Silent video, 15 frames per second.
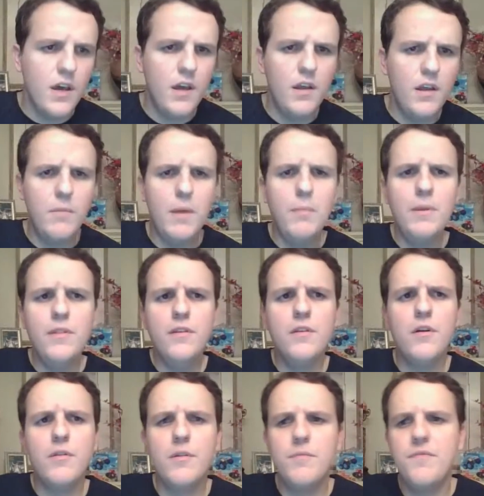And maybe,
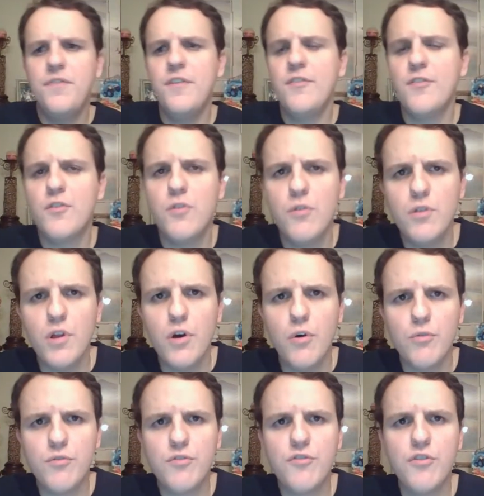the physical
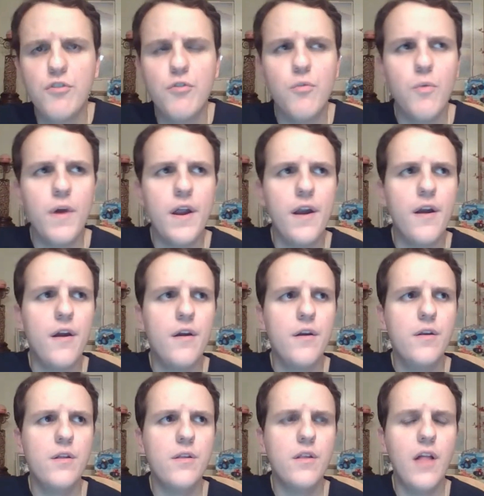loads too,
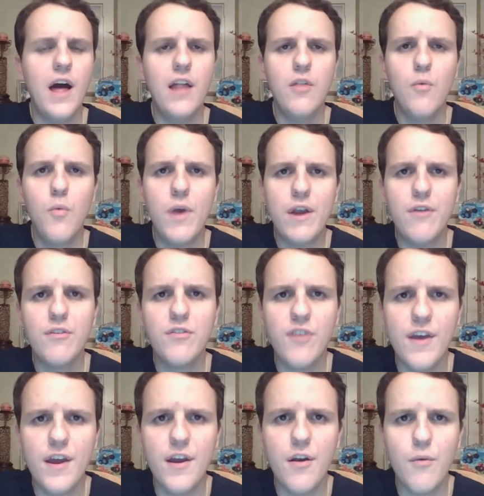where a lot of the wear and
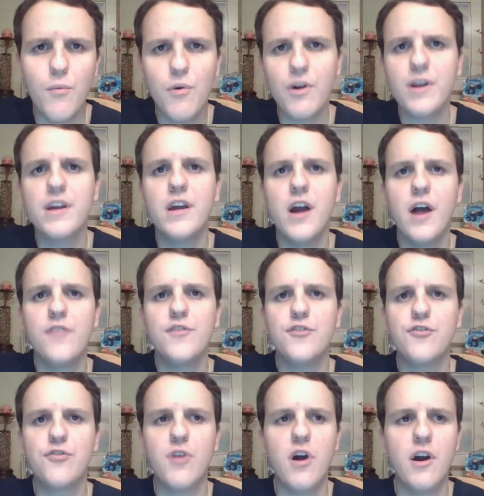tear working on the
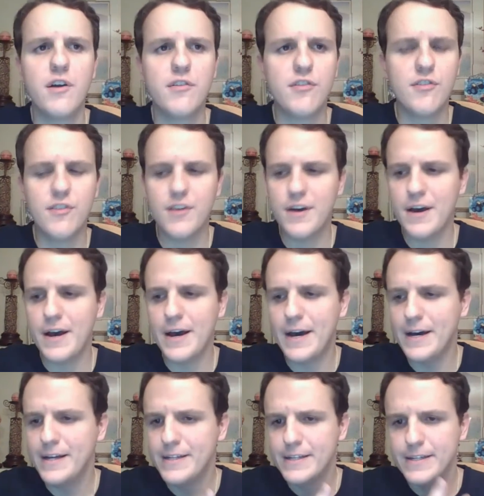trucks.
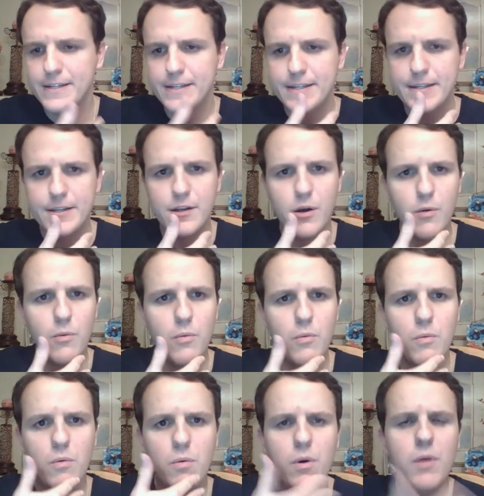What
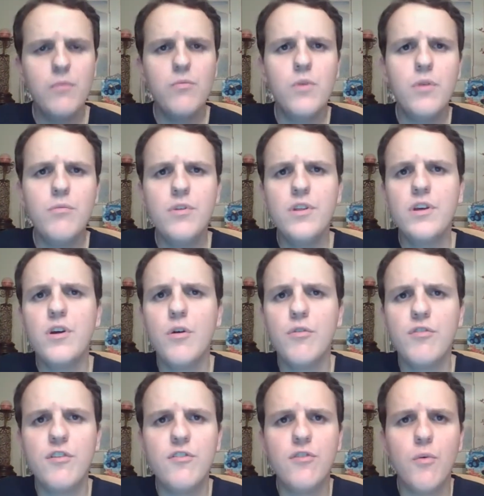really
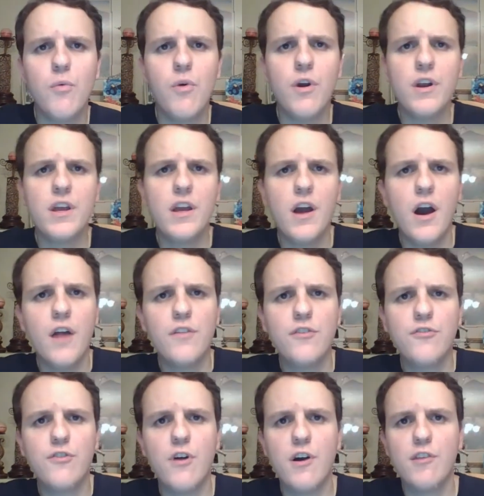goes into working on the
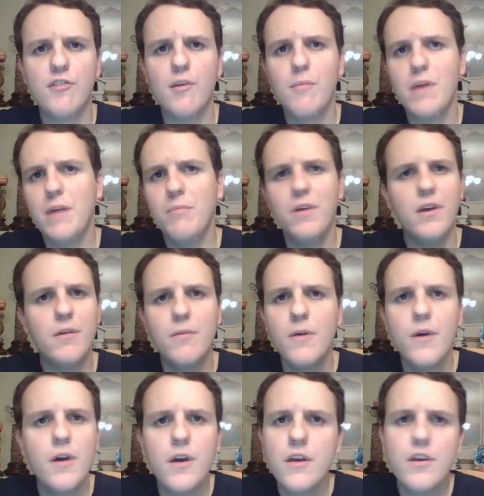trucks that maybe
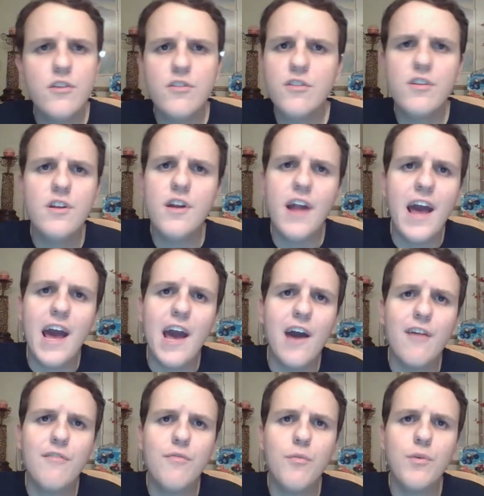you didn't
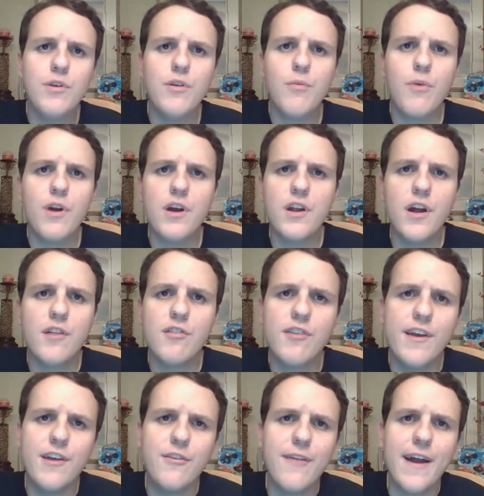have when you're working on
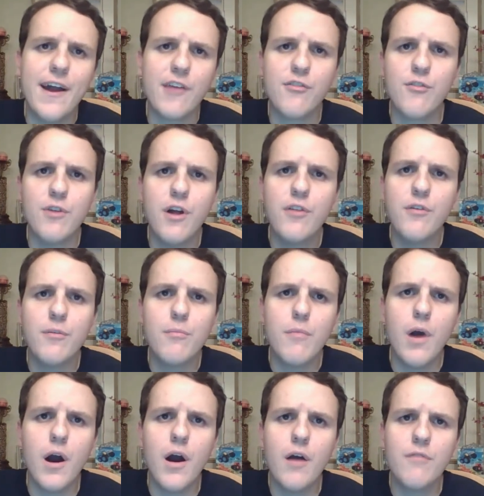sand drags or another
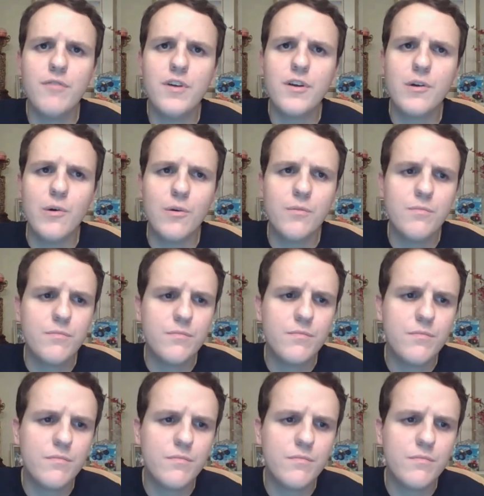vehicle?